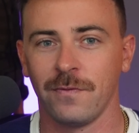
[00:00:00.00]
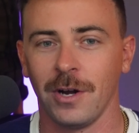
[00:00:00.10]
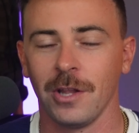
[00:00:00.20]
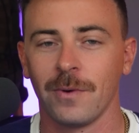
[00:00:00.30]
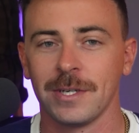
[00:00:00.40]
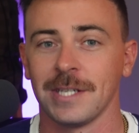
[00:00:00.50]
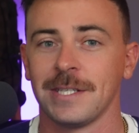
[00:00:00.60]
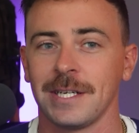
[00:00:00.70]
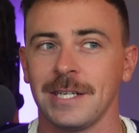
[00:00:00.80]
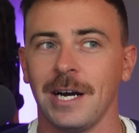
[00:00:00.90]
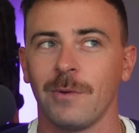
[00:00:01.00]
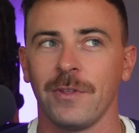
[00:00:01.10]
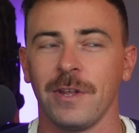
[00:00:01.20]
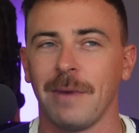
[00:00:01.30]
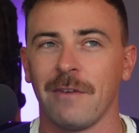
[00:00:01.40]
followers on TikTok
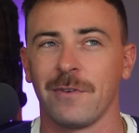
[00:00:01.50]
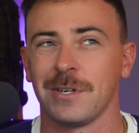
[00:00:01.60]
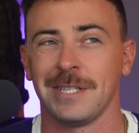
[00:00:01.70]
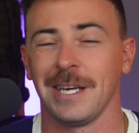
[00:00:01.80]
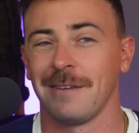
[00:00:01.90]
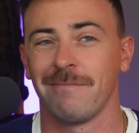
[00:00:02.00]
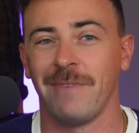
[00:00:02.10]
within my first like